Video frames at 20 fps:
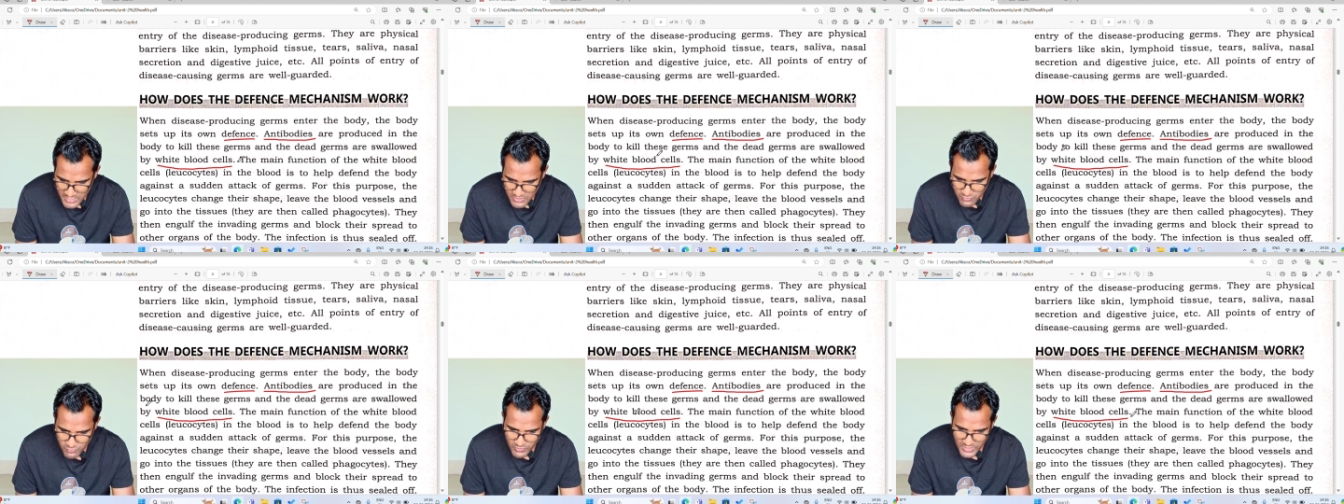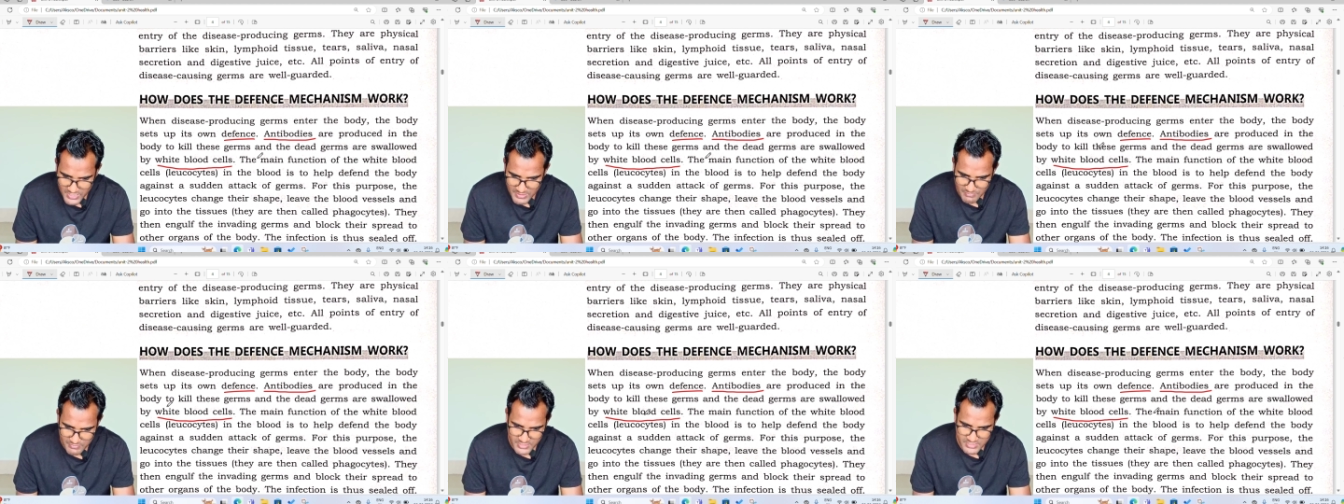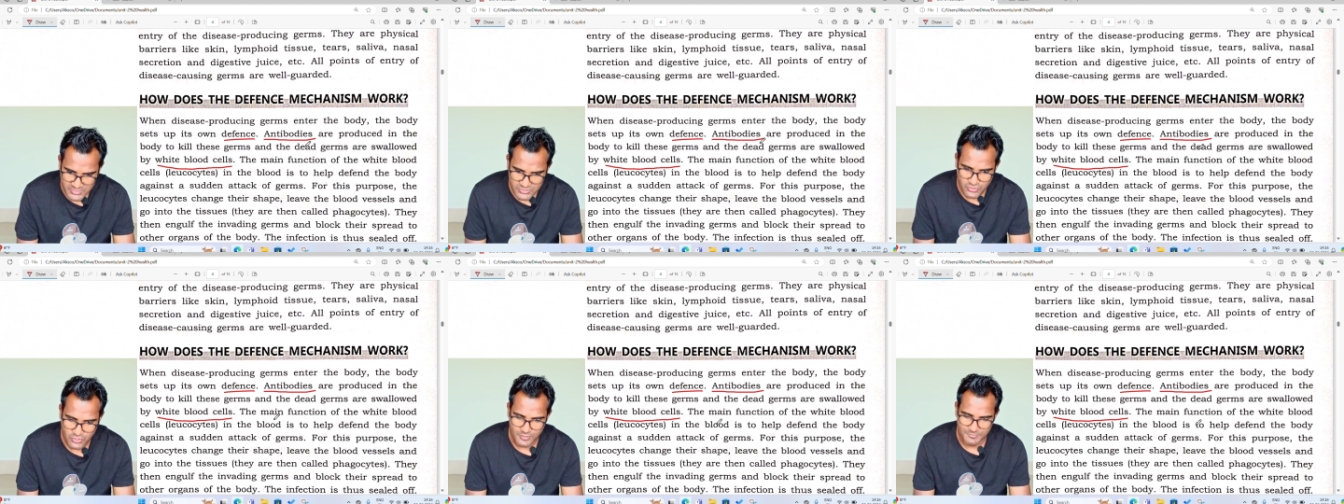white
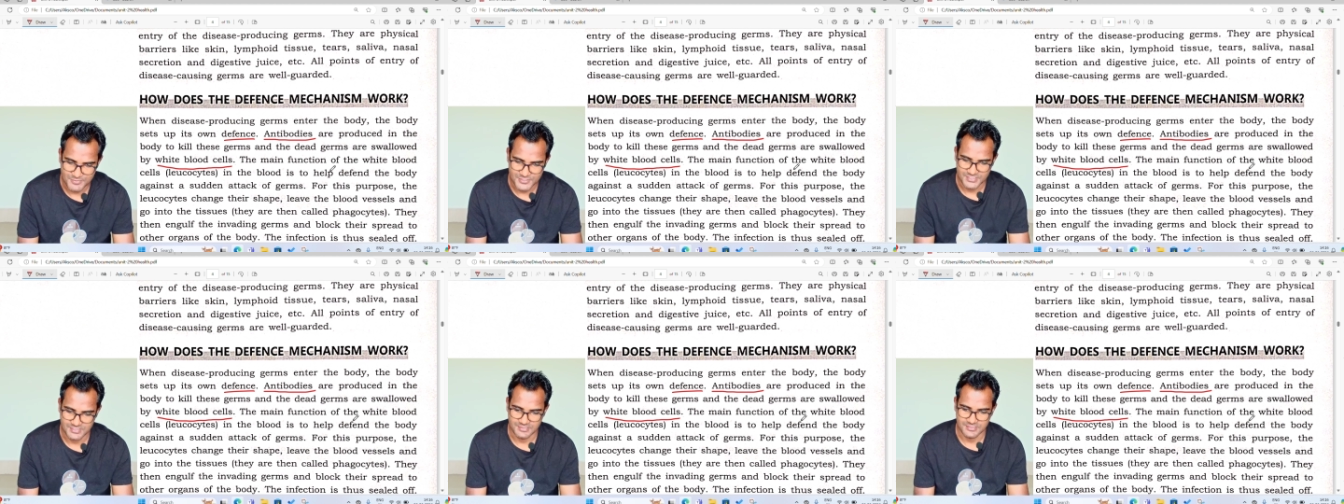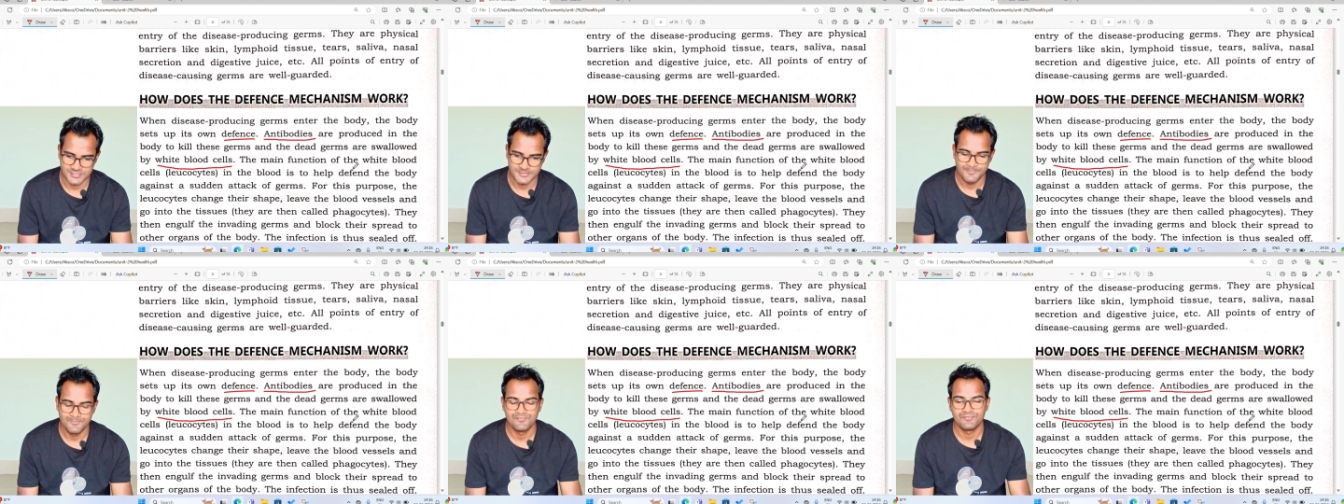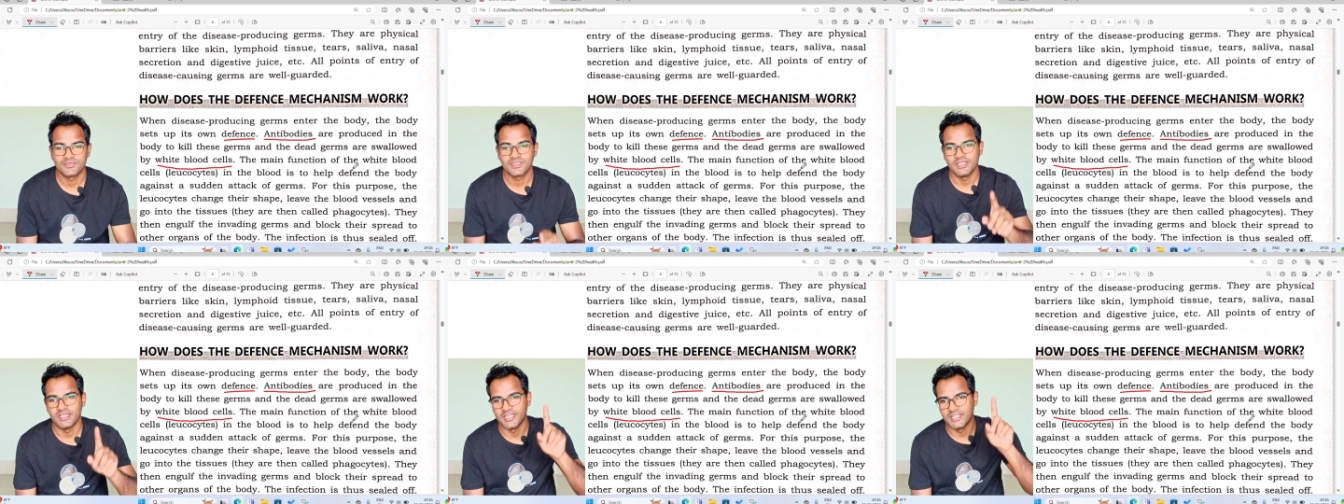blood corpuscles.
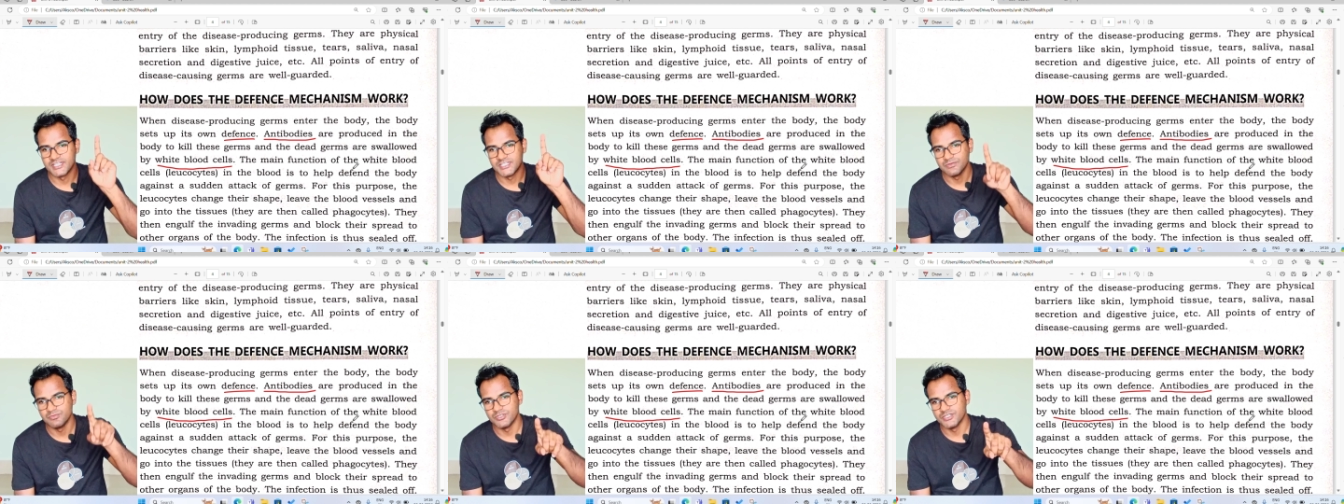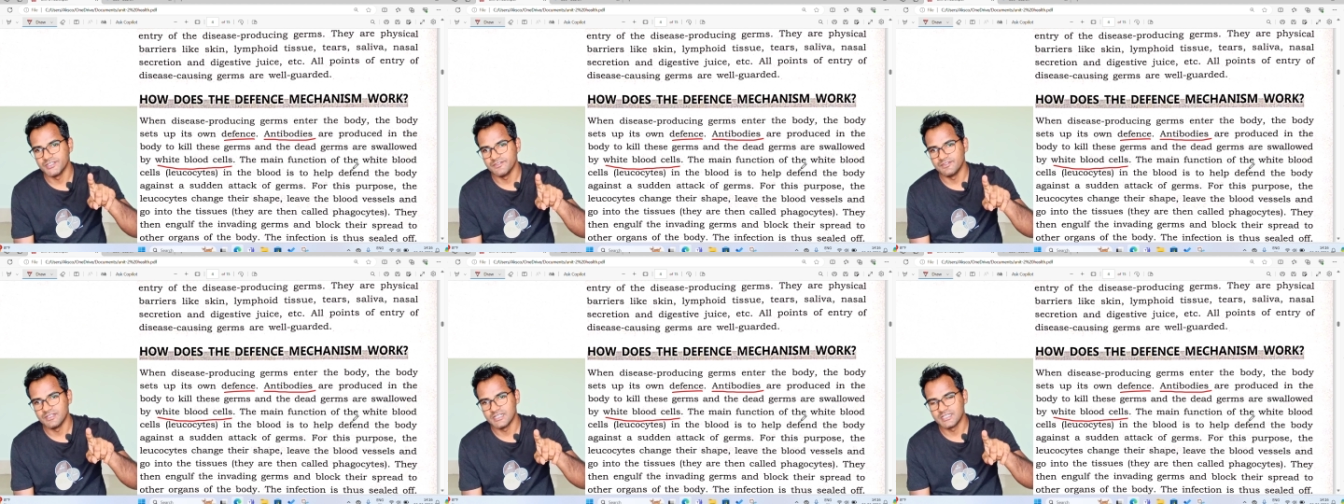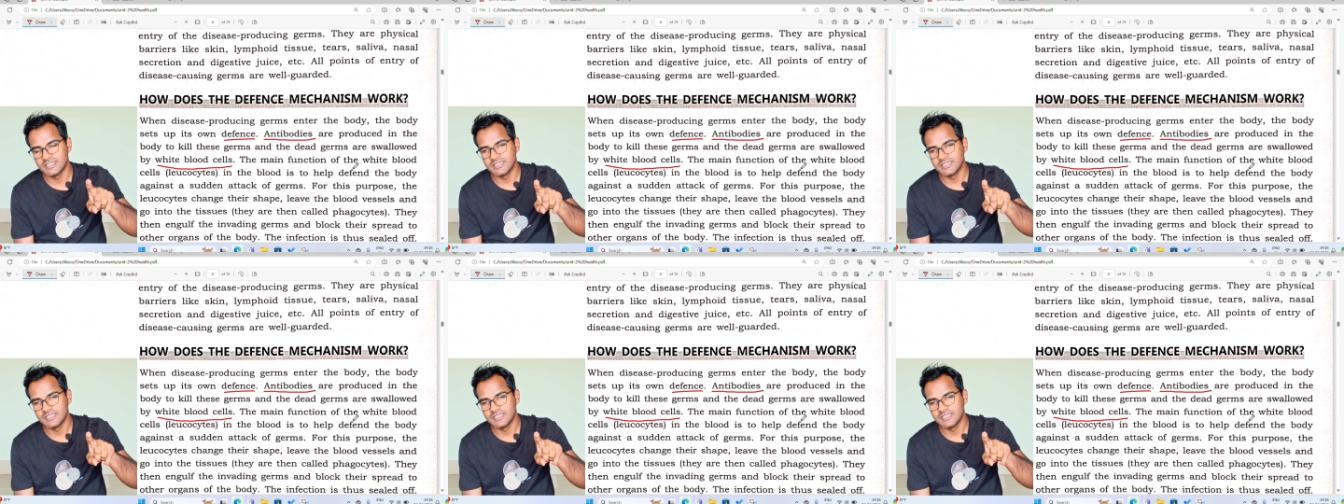Antibody will